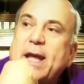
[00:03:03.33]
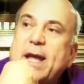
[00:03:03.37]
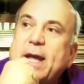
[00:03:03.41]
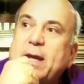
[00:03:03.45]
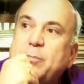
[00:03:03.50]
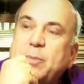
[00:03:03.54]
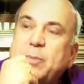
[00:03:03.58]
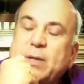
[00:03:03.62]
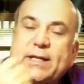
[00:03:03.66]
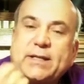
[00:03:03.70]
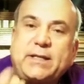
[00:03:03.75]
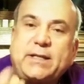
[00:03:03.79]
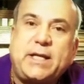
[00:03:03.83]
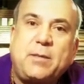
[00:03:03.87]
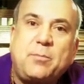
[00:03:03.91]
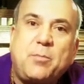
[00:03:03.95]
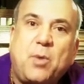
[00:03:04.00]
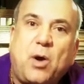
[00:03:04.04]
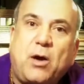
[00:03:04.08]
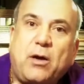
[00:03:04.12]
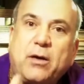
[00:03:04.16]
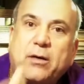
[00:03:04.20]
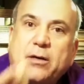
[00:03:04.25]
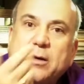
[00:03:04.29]
And P.T.
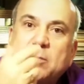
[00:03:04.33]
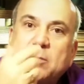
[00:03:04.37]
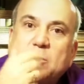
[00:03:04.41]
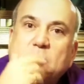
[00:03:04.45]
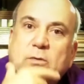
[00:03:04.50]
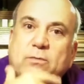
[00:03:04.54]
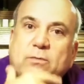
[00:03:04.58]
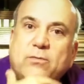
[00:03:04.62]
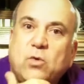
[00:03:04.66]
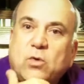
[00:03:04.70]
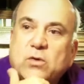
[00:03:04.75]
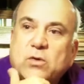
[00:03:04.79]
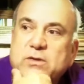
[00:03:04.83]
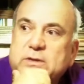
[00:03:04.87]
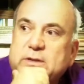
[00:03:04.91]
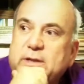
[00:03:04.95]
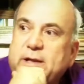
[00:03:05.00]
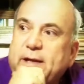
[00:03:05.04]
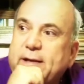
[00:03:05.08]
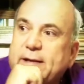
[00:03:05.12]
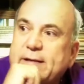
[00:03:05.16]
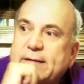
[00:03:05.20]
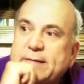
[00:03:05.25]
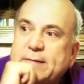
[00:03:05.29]
Barnum, who of course
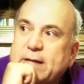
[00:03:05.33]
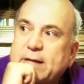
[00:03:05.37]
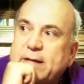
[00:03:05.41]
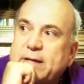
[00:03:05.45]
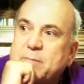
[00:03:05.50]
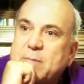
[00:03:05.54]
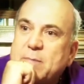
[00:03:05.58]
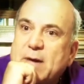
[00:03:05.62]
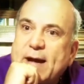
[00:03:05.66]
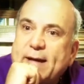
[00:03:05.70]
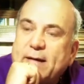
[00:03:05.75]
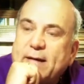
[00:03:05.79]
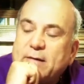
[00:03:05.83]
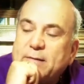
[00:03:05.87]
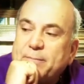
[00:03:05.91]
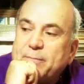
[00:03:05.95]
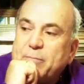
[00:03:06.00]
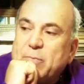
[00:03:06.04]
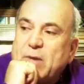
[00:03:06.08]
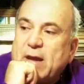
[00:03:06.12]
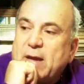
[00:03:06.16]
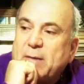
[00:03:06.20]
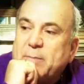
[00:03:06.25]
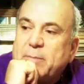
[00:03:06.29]
I
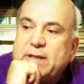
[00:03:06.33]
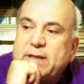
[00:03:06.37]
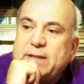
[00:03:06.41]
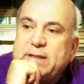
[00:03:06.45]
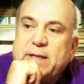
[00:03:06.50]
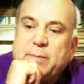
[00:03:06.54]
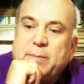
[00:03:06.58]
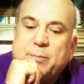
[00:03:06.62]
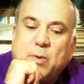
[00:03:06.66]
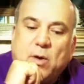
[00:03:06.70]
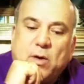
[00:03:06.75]
admire, P.T.